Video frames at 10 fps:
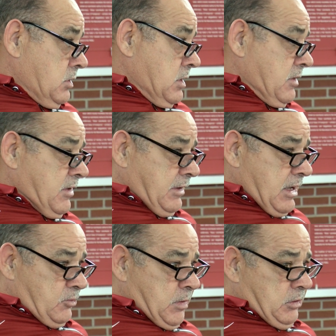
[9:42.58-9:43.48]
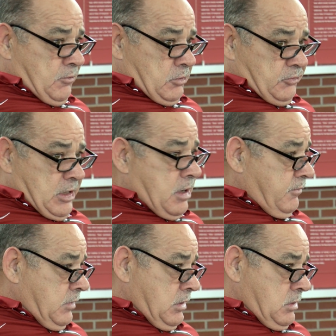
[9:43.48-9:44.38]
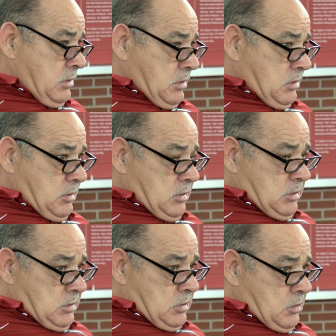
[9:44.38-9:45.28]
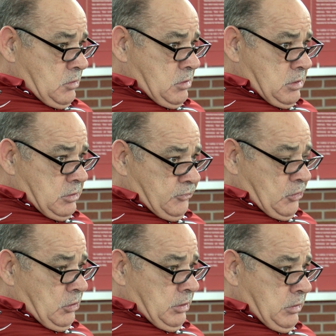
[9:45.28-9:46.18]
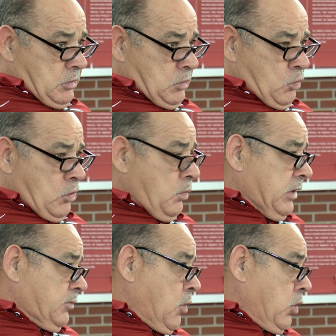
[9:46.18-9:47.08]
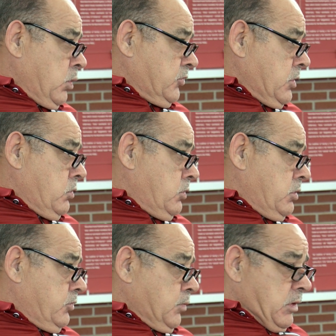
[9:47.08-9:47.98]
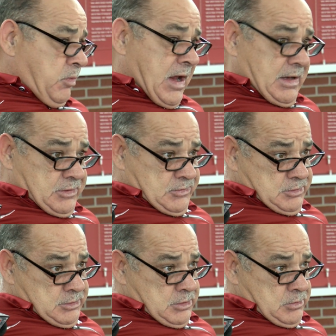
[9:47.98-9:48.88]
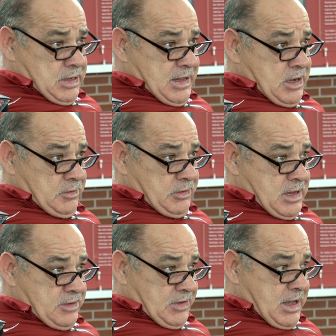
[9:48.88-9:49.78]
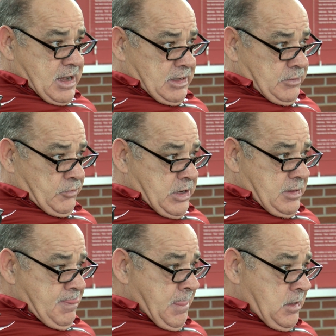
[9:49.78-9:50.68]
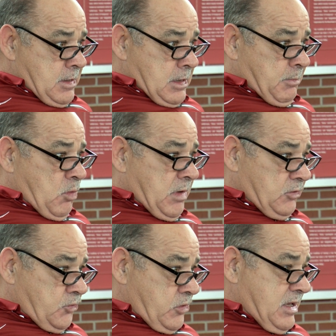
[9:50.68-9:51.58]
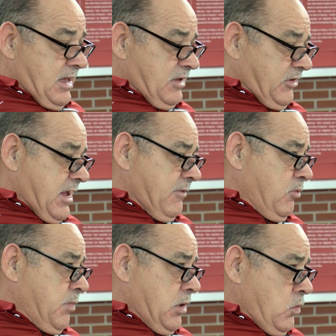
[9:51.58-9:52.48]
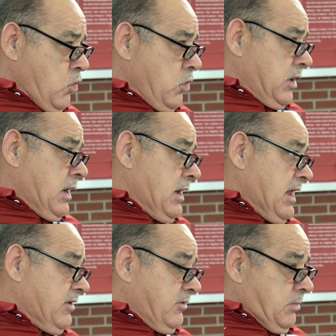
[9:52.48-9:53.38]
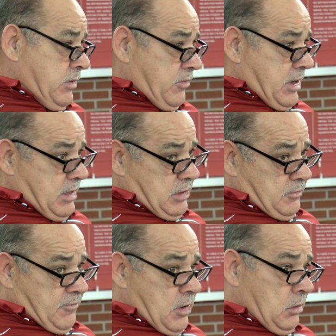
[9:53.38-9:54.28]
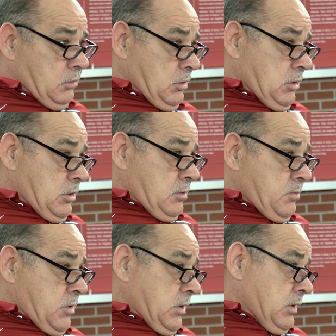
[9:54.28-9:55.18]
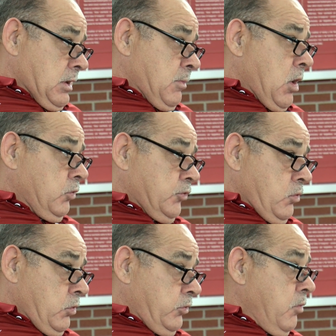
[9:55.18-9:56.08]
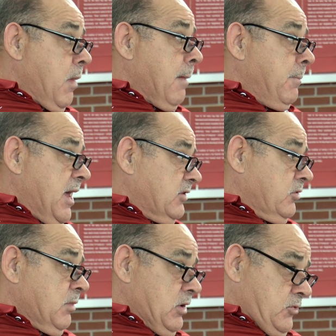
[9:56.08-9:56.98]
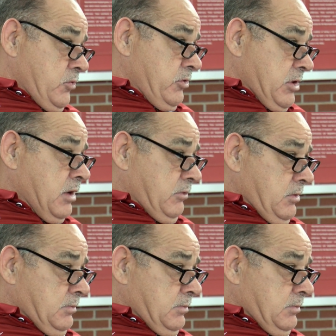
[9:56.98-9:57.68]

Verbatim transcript: And I think that speaks for itself. And uh, you know, uh, certainly we're going to be smart with Scooter during spring practice. You know, I got other guys I got to get ready. I'm going to make sure he gets every bit of work he needs to be ready in the fall, but I'm also going to do my best to make sure he's healthy.